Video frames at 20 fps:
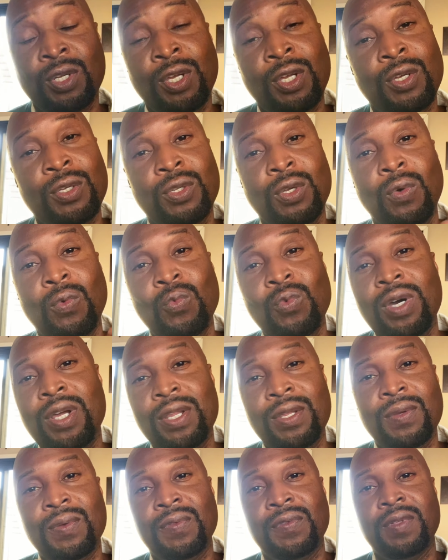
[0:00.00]
So what
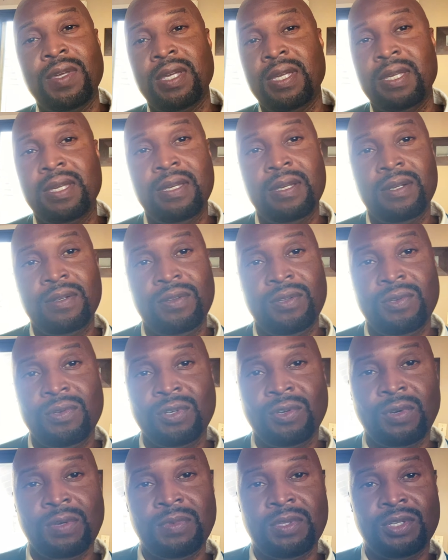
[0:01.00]
do you think here? Do you
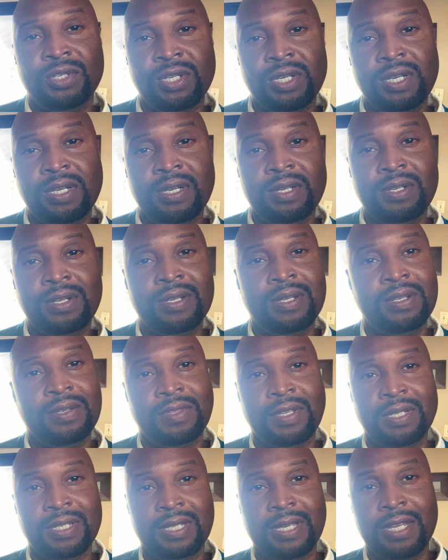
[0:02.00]
agree with the judge? You
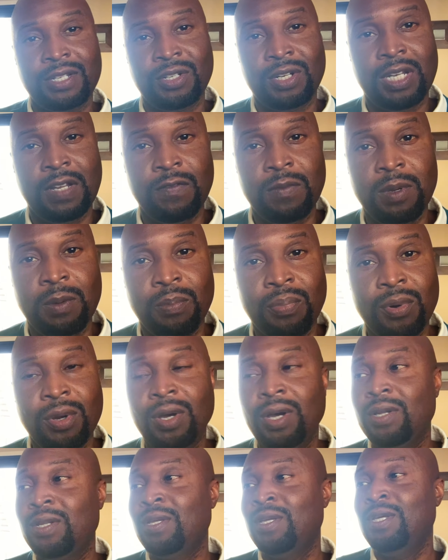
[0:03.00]
think this case should have never been
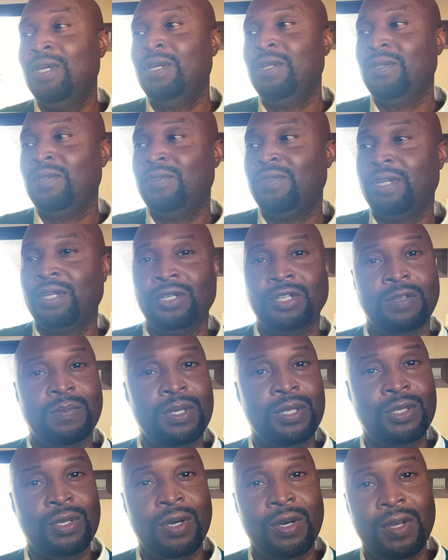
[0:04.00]
brought? Do you think it should
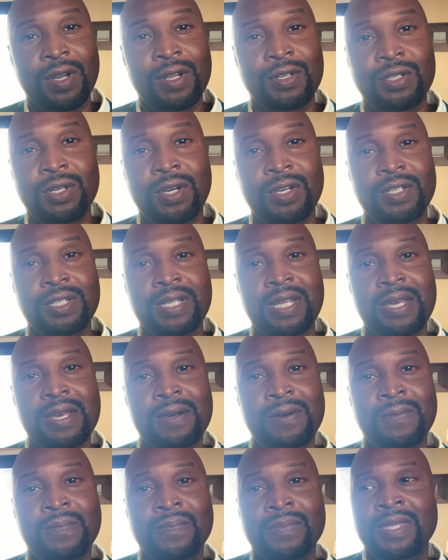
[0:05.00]
be tossed
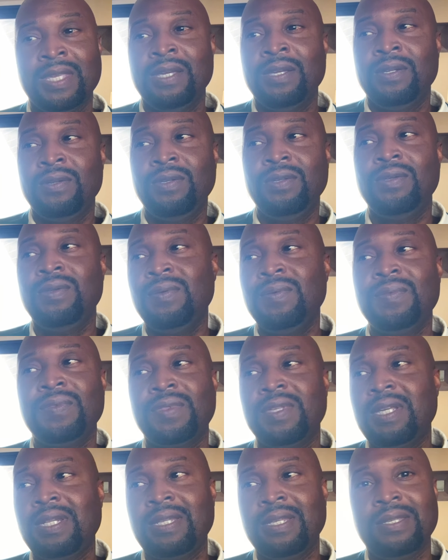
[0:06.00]
out? Do you
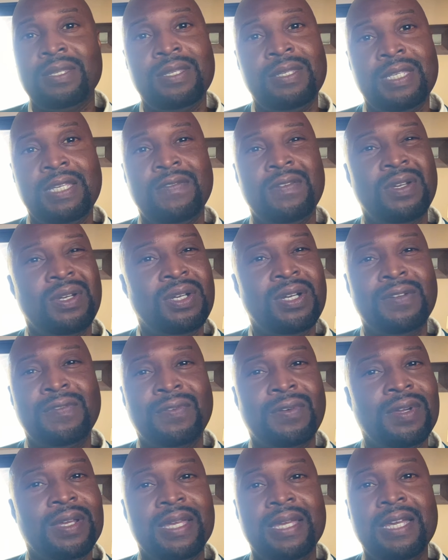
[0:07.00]
think this is even good
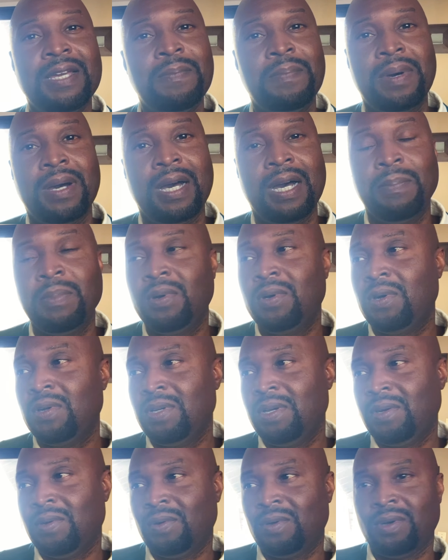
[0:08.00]
for hip hop, or
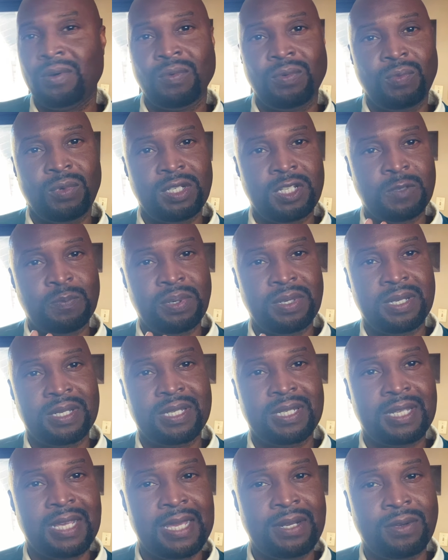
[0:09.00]
would this put a
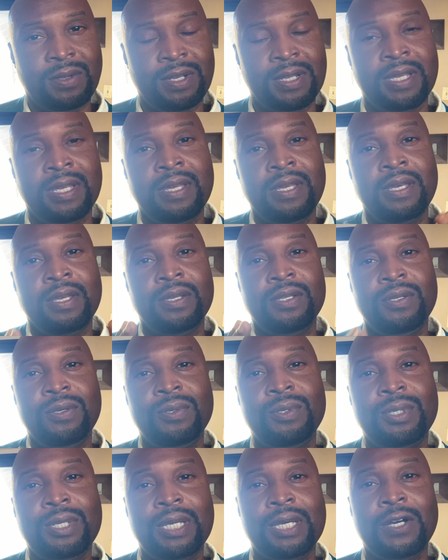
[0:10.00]
stain on it? You
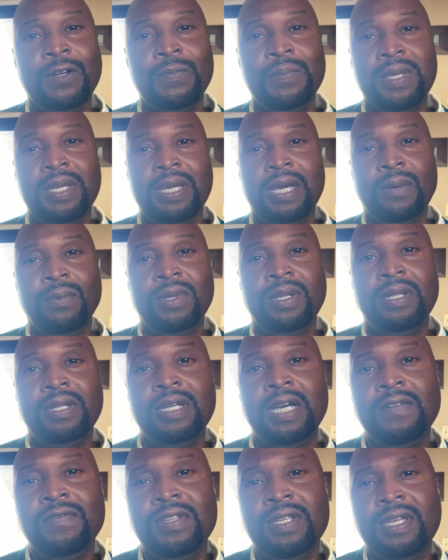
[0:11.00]
tell me. I would
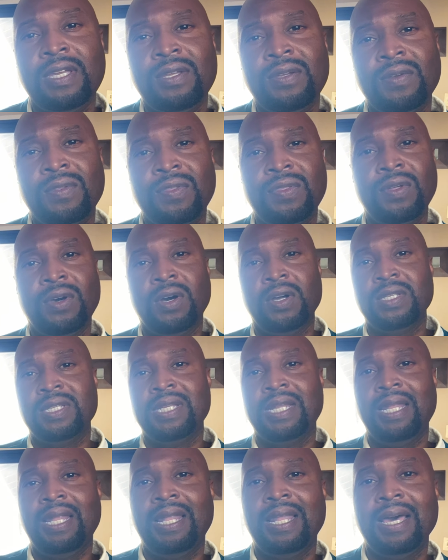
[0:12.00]
love to hear your thoughts.
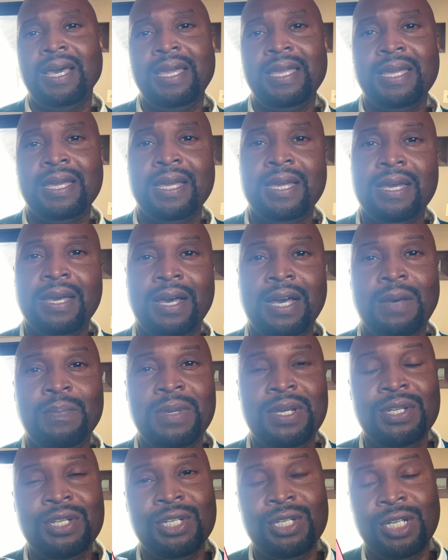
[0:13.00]
Like,
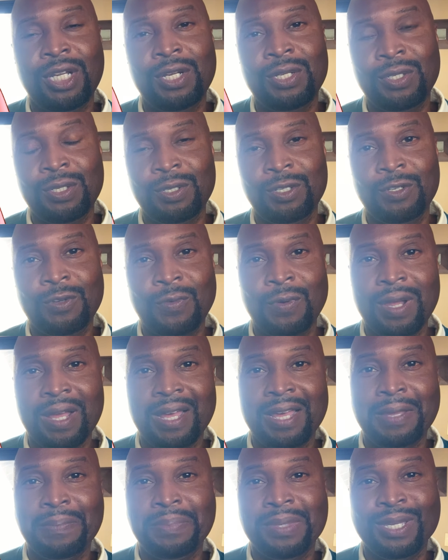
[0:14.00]
comment, share,
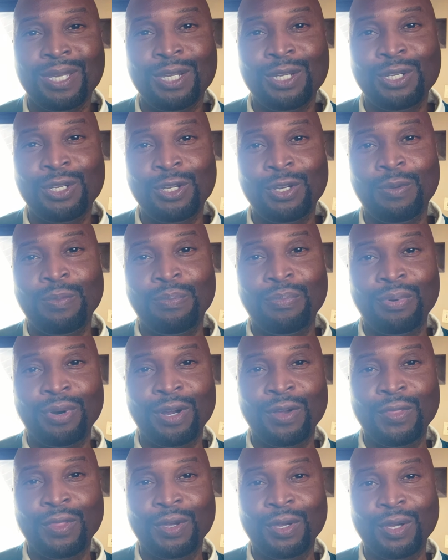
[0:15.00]
subscribe. It's your
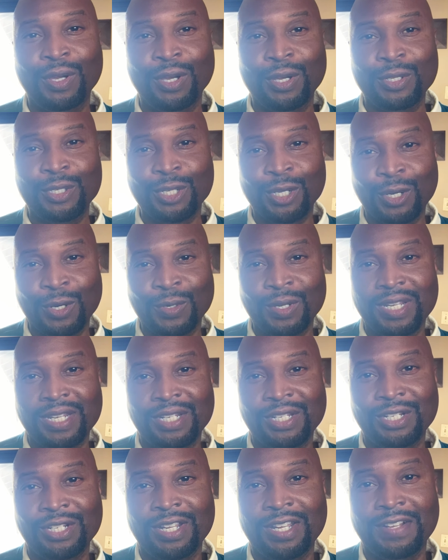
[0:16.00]
brother, Attorney
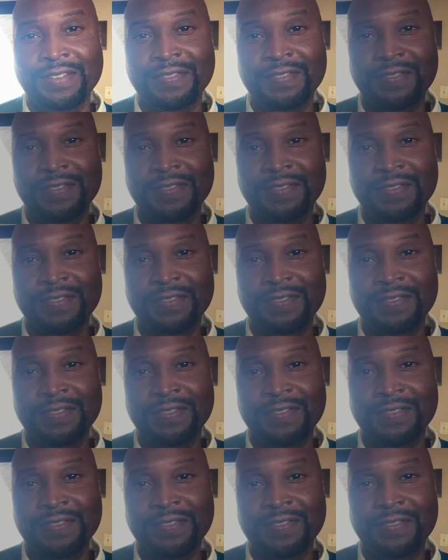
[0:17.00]
Jeff.